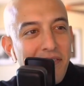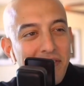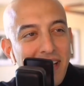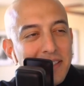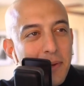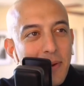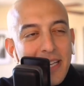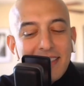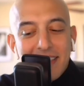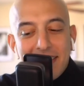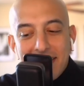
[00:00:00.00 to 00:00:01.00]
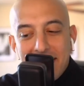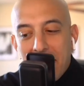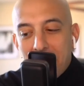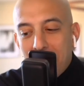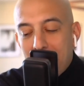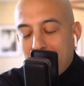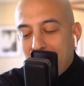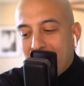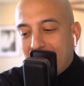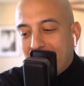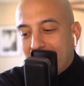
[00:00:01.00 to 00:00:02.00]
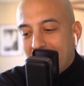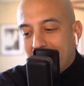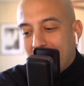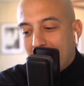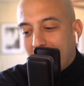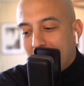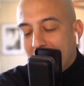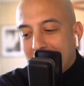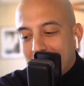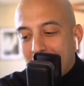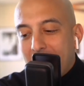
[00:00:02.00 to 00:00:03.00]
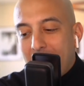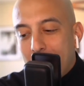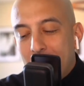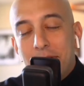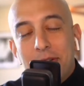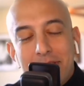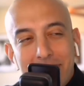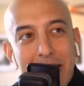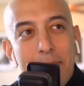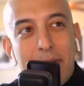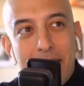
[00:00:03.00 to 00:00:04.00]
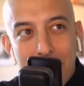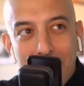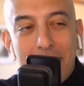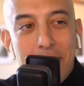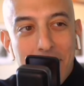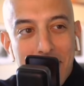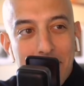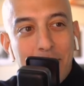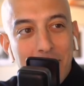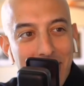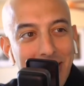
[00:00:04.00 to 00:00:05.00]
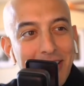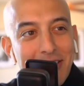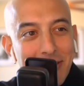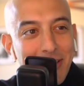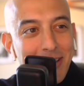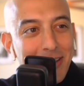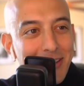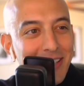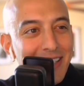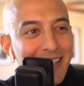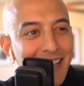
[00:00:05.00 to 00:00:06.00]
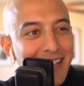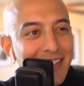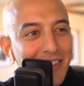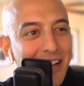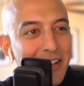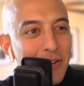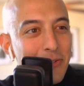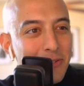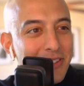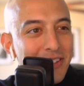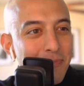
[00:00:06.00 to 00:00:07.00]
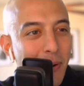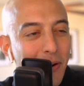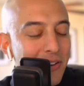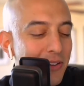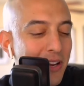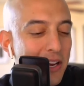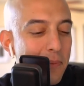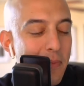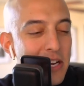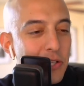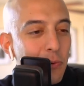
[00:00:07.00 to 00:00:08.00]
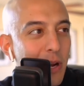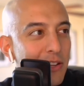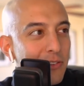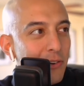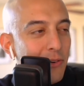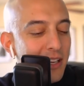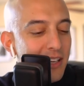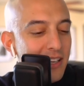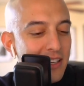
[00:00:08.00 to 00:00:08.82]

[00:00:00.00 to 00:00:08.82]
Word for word: That's amazing. And I love that, you know, you're like, I'm going to do the VIP, but I know what I'm really going to do here. Oh, and you kind of made your way through. And